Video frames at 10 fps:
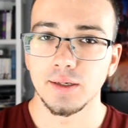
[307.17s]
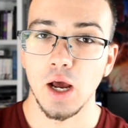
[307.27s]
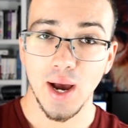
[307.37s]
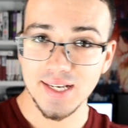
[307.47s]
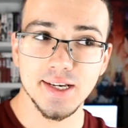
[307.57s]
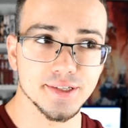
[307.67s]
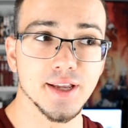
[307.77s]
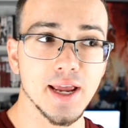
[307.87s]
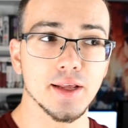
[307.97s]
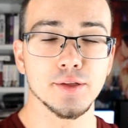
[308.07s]
Now, as I
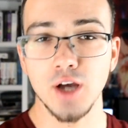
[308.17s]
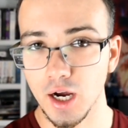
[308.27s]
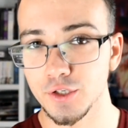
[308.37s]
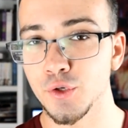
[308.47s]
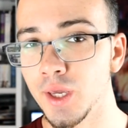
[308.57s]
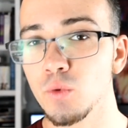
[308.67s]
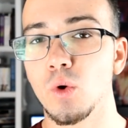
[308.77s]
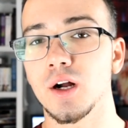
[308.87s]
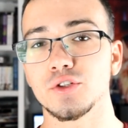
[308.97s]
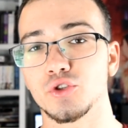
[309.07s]
stated, Takasugi
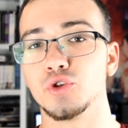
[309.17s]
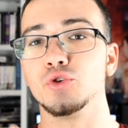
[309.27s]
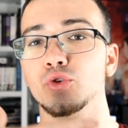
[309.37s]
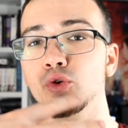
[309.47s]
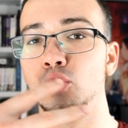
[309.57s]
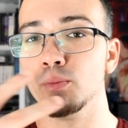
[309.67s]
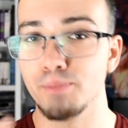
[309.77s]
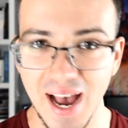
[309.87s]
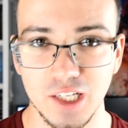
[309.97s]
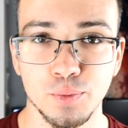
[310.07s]
wants to
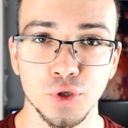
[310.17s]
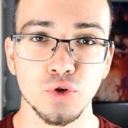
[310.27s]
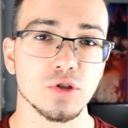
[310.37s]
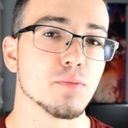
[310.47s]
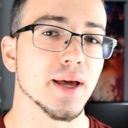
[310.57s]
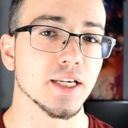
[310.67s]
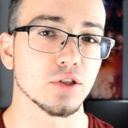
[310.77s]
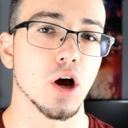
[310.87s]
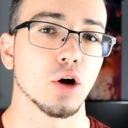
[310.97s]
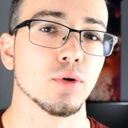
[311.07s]
mass-produce the
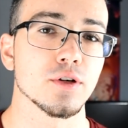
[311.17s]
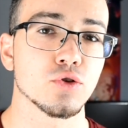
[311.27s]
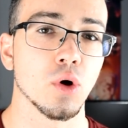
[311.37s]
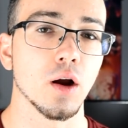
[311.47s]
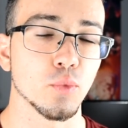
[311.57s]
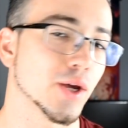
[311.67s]
Benizakura sword.